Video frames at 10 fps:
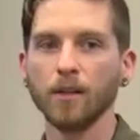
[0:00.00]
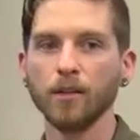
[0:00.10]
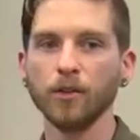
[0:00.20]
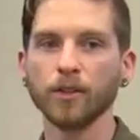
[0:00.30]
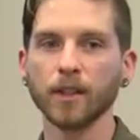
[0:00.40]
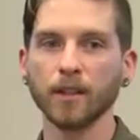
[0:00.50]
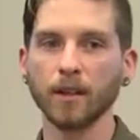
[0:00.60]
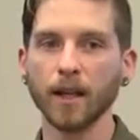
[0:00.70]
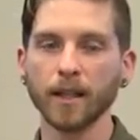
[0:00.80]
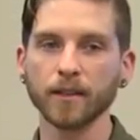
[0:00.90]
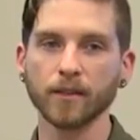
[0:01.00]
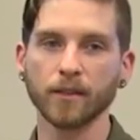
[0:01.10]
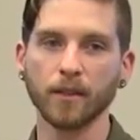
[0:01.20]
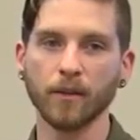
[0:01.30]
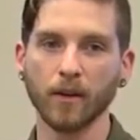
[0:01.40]
using less
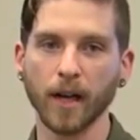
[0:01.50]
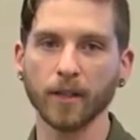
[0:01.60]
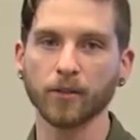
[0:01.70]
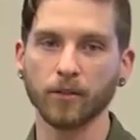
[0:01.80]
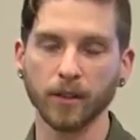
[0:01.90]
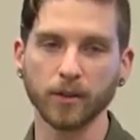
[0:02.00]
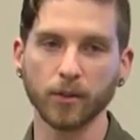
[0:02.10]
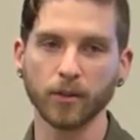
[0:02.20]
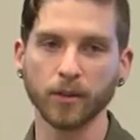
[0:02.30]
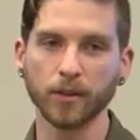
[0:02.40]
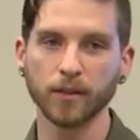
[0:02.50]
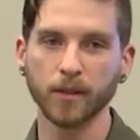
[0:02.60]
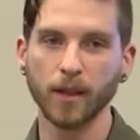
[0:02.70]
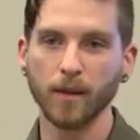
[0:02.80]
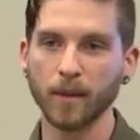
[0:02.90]
of our natural resources
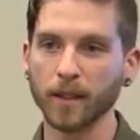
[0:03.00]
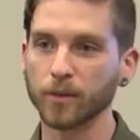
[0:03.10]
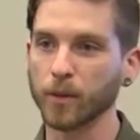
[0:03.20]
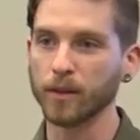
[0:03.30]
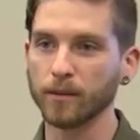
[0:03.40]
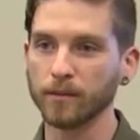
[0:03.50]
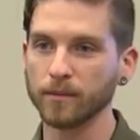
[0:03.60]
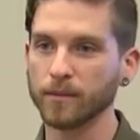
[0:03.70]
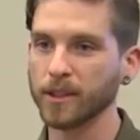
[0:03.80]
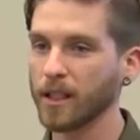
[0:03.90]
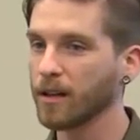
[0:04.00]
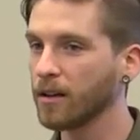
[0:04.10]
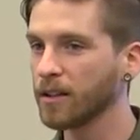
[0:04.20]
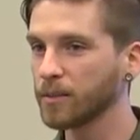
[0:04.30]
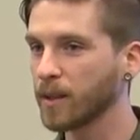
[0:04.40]
because we're stuck
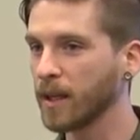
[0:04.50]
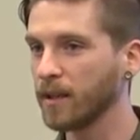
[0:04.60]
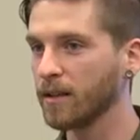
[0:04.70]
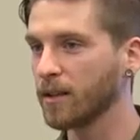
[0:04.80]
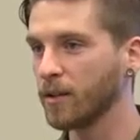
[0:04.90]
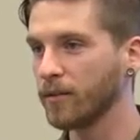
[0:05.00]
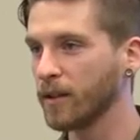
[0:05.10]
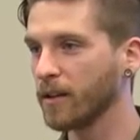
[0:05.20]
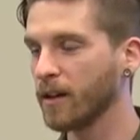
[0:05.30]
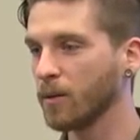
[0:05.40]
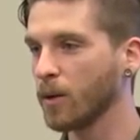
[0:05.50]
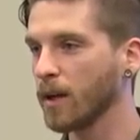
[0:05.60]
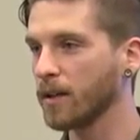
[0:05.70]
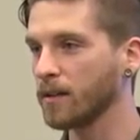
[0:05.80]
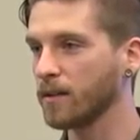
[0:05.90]
on this planet until we figure out a
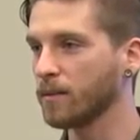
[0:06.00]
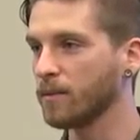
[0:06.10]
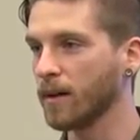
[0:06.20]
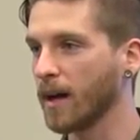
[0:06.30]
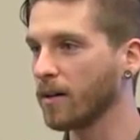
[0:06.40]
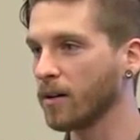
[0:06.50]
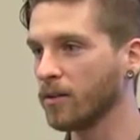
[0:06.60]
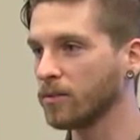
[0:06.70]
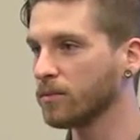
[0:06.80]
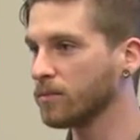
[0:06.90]
way to, I don't know,